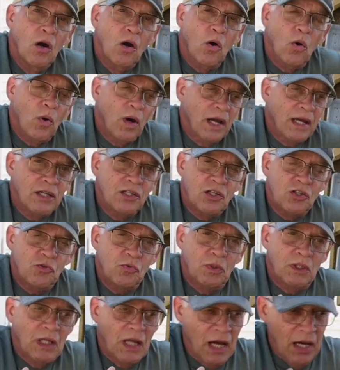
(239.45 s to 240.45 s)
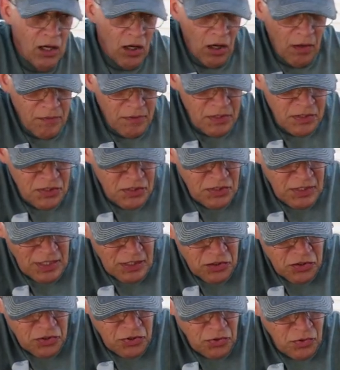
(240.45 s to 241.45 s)
or I can just rely on the
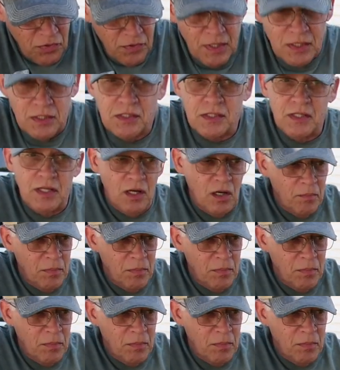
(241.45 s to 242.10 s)
sensor that's there.